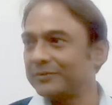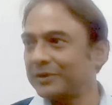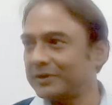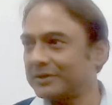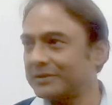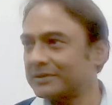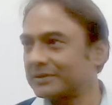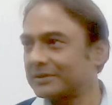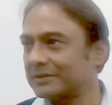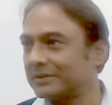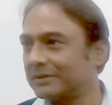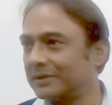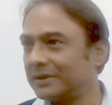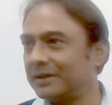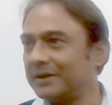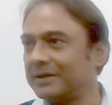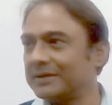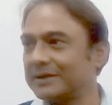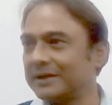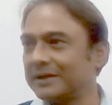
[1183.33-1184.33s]
first,
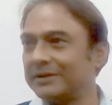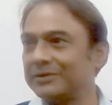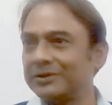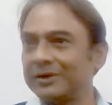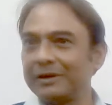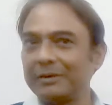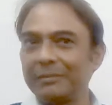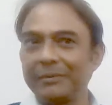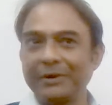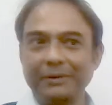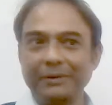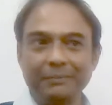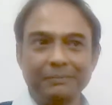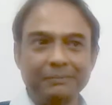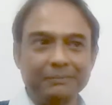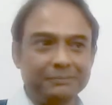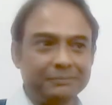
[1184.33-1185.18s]
ladies and gentlemen,